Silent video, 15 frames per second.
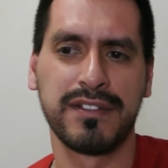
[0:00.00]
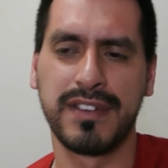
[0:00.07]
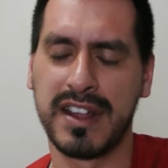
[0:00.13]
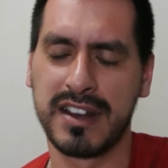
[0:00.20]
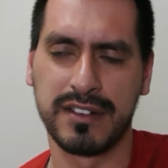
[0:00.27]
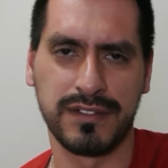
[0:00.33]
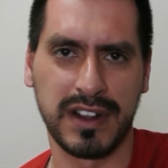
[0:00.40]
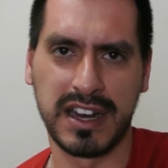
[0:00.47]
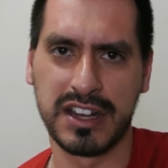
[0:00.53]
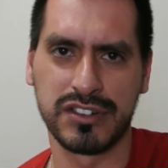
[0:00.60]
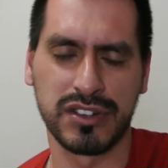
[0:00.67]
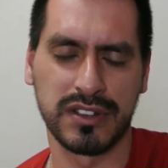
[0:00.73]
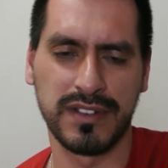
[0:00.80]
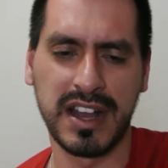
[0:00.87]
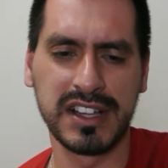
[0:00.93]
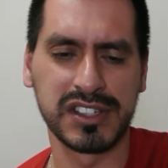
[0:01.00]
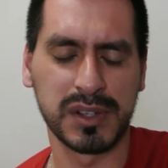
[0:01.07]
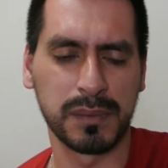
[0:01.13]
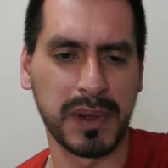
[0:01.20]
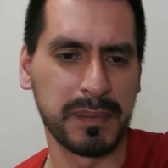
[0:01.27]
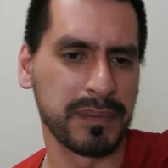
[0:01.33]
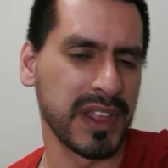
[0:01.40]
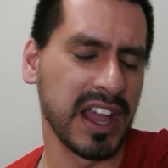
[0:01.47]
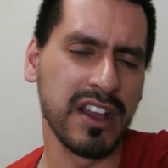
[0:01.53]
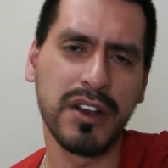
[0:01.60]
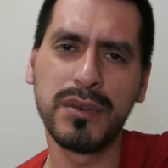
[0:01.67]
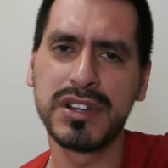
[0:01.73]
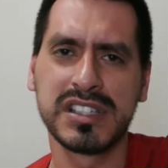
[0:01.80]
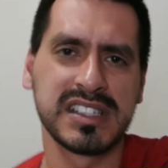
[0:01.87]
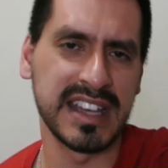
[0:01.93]
a financial advisor, but I
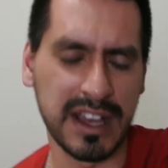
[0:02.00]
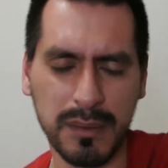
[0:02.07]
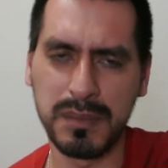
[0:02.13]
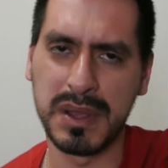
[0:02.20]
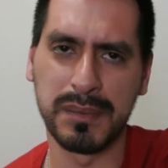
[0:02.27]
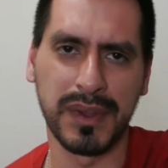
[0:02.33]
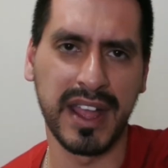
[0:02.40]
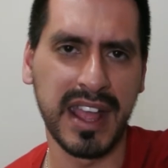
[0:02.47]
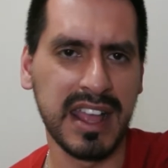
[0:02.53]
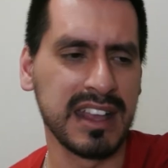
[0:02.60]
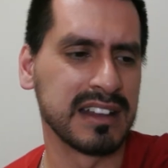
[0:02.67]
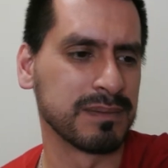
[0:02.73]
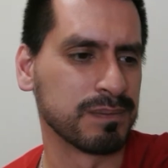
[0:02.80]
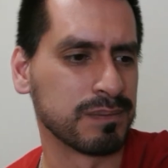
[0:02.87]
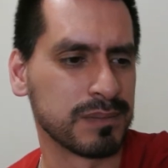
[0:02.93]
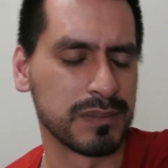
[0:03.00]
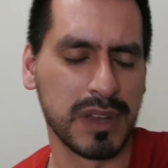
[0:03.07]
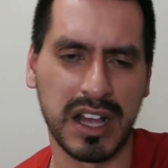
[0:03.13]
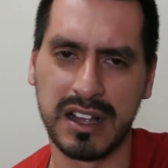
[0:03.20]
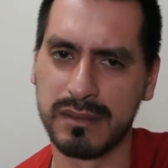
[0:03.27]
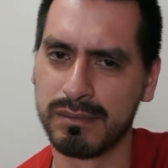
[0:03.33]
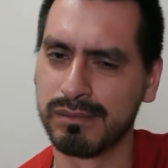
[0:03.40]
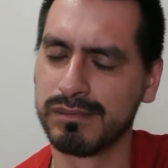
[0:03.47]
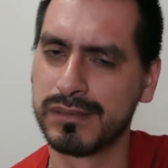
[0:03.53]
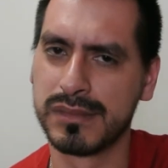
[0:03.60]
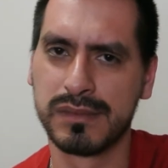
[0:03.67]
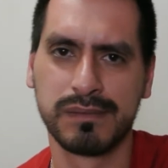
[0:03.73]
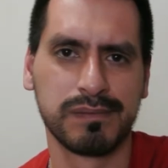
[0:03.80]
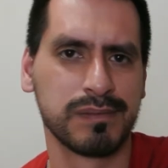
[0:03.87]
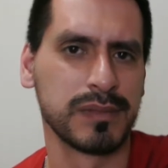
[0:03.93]
always tell people, hey, um,
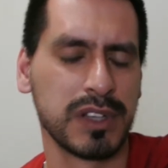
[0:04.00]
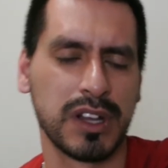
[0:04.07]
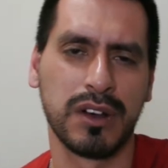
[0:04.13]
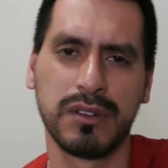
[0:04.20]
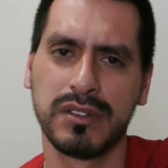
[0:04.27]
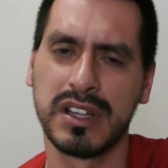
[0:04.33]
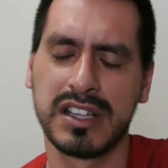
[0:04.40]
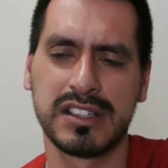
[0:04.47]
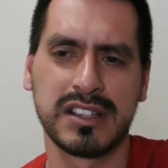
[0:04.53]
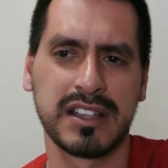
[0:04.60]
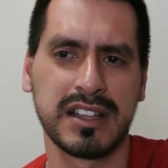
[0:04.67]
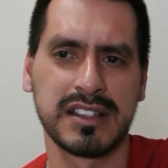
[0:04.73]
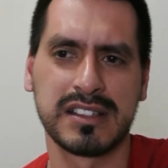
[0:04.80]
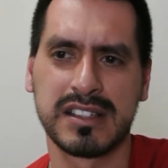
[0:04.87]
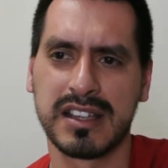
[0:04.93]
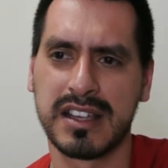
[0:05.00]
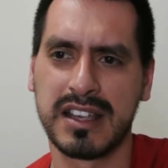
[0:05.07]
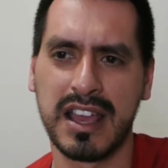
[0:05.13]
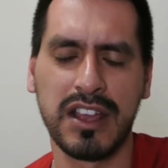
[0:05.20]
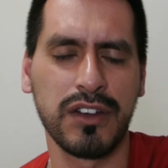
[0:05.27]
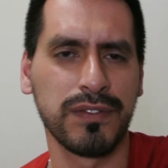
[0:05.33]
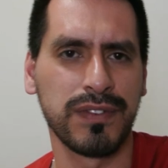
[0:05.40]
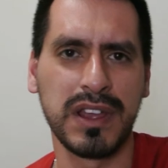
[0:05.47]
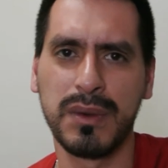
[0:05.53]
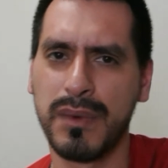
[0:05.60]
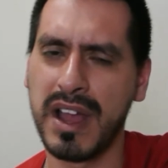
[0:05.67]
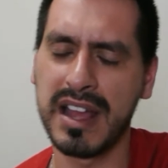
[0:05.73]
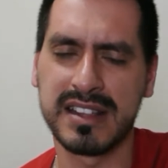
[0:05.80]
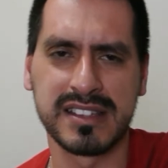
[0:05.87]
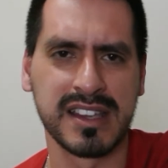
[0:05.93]
you know, let, let, let get your feet
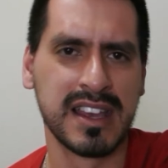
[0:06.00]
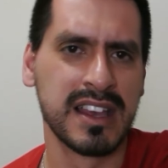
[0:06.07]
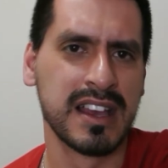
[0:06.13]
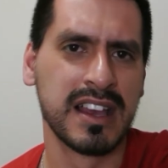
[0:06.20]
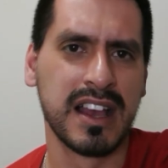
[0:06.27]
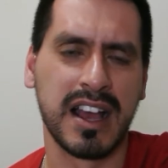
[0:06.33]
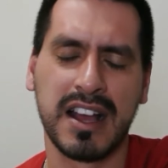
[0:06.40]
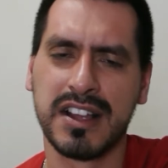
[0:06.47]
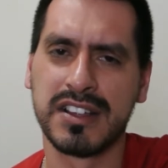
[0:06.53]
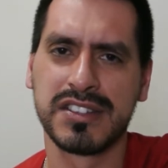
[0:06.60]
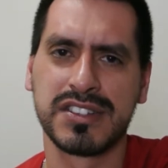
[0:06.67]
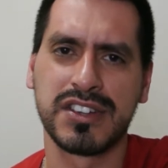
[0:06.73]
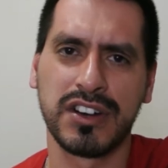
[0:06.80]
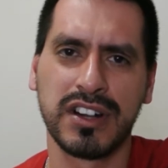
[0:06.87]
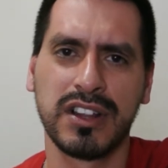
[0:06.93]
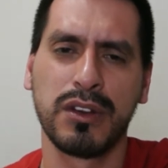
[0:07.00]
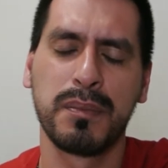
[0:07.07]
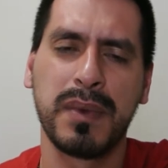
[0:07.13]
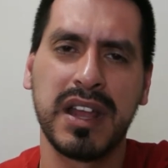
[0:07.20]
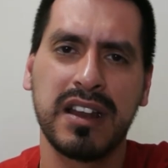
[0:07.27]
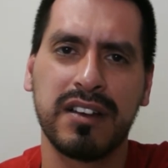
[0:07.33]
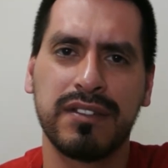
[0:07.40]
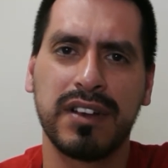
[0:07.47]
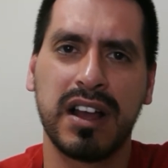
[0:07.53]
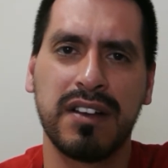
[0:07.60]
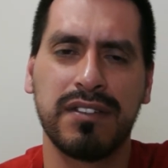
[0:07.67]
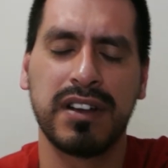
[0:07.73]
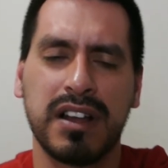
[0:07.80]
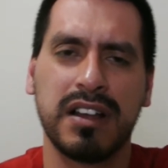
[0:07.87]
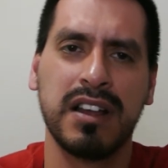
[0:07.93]
wet, uh, start a little bit of,
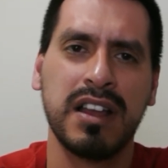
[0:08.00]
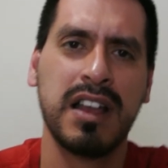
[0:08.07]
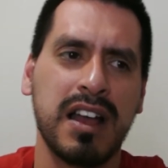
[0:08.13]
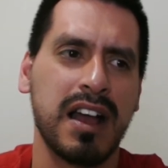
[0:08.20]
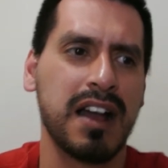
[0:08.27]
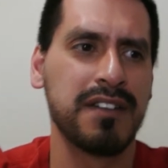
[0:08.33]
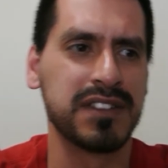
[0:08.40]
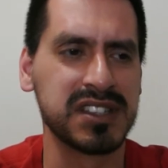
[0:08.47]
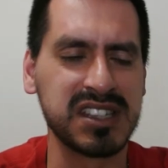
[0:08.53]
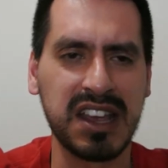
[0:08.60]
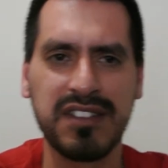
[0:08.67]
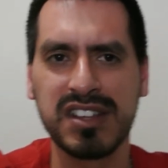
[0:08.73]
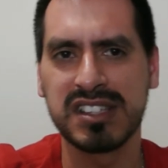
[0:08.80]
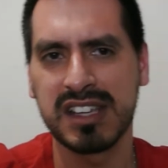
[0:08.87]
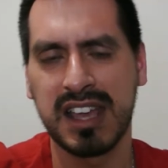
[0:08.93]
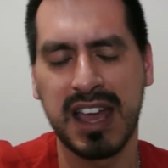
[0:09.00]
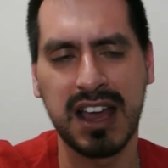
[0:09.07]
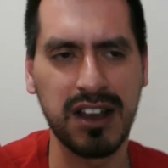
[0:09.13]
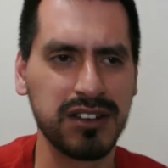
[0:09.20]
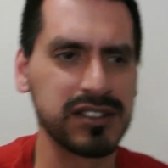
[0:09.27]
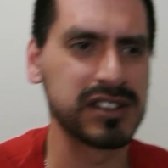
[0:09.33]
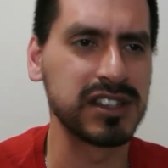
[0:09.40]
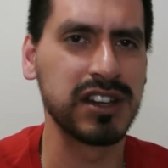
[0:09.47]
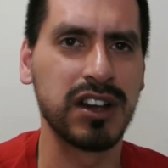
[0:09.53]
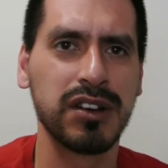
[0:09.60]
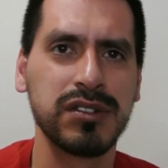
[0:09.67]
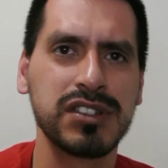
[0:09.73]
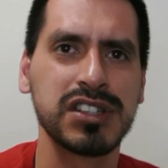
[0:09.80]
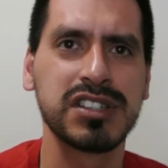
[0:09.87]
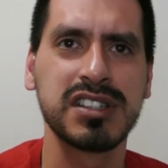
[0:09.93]
of a of a savings account, you
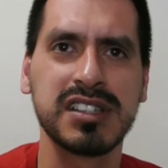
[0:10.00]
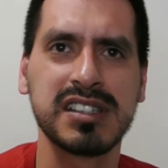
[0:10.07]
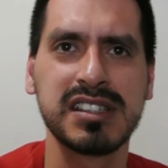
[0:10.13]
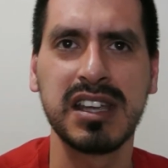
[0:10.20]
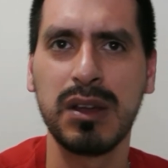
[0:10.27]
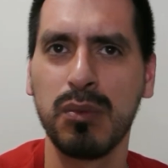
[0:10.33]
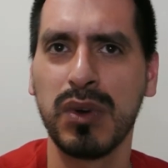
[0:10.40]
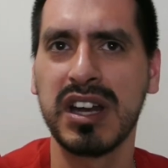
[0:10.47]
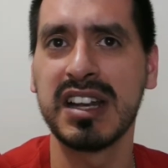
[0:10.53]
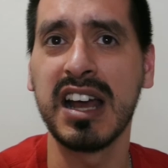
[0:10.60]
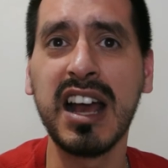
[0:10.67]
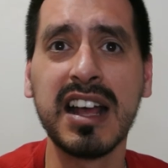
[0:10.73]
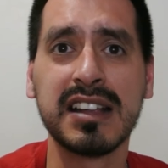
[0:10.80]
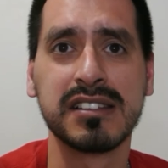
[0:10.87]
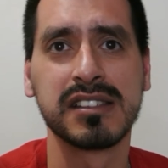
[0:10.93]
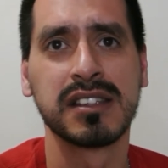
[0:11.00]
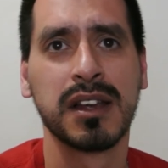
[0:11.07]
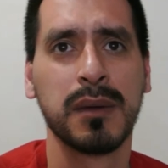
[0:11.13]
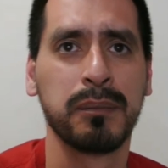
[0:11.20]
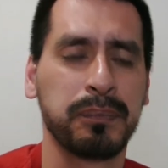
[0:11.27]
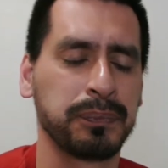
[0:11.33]
know, just to see what it does.